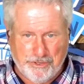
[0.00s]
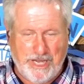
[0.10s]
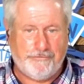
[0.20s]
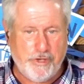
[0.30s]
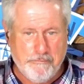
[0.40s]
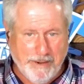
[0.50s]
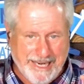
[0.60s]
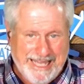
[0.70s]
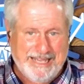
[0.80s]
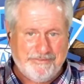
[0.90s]
If you
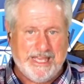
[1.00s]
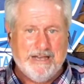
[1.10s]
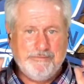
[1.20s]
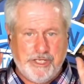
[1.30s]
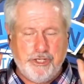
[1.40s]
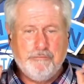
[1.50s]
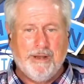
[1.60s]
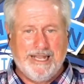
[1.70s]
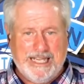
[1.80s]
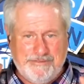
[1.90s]
believe them, then you
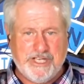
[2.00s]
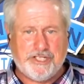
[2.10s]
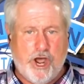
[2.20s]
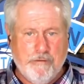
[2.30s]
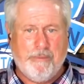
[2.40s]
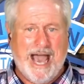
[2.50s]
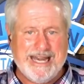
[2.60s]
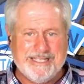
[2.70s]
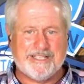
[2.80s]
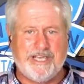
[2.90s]
believe that Joe
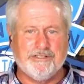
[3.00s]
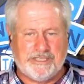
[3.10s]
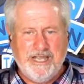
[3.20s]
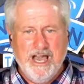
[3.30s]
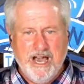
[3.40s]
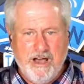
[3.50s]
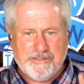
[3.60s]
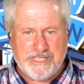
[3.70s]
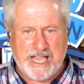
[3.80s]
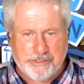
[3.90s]
Biden is guilty of
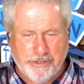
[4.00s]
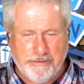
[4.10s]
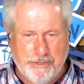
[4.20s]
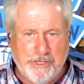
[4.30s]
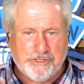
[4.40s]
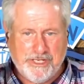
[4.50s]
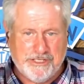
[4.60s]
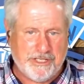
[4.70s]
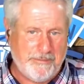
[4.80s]
sexual abuse and in some